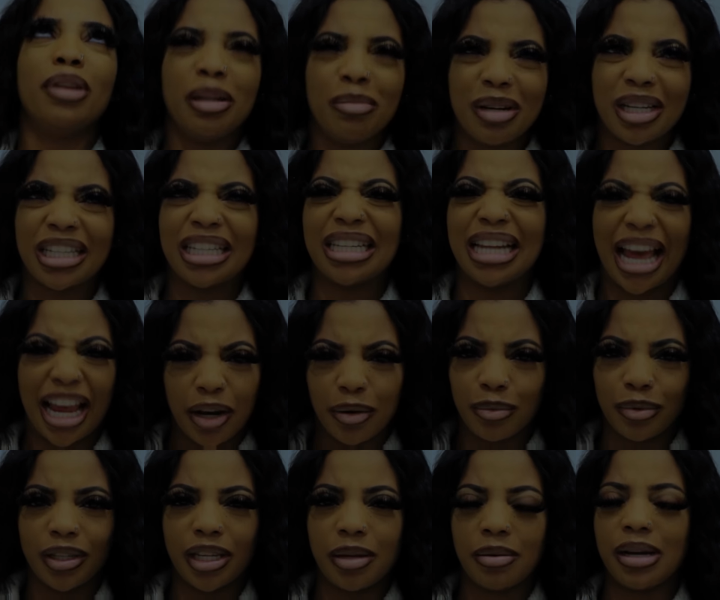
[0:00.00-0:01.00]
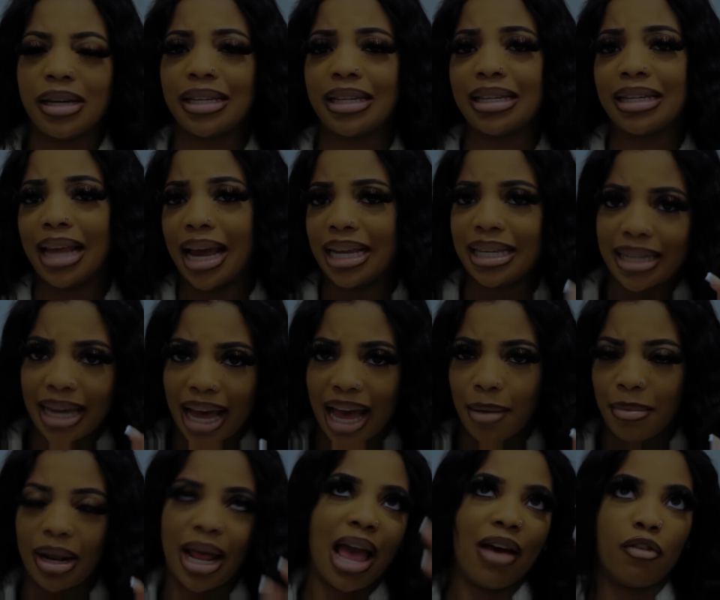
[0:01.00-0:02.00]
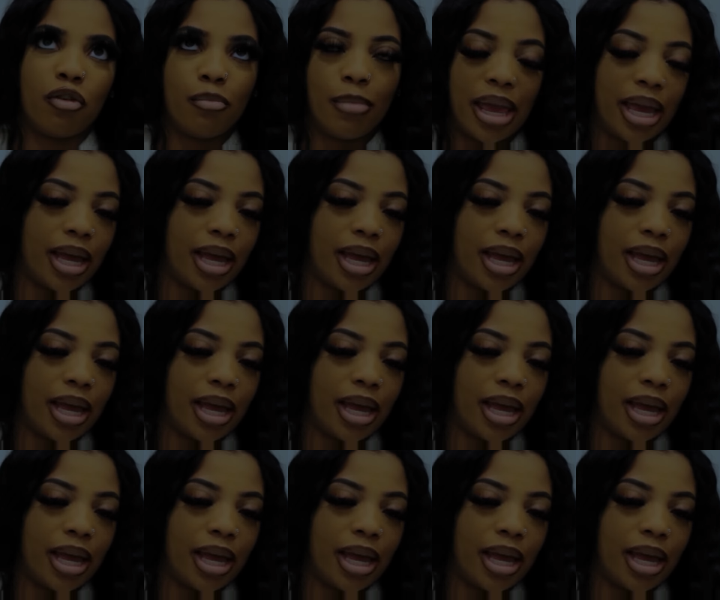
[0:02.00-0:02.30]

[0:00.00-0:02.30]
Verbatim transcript: pretty much night routine because it's nighttime and I have on